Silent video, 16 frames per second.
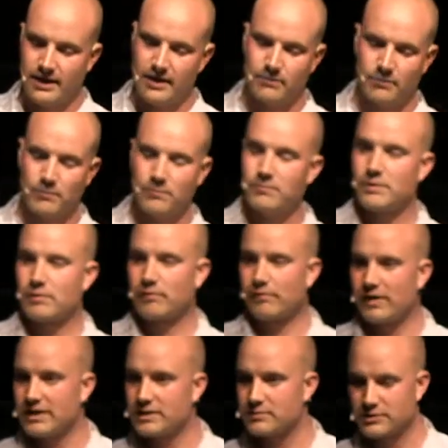and we were
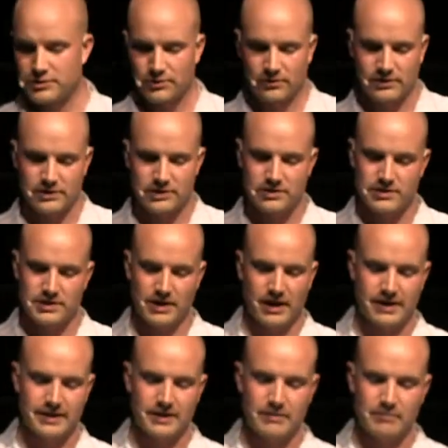friends with Joel and
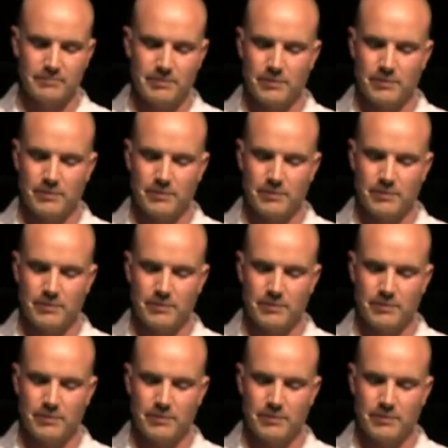Tanya,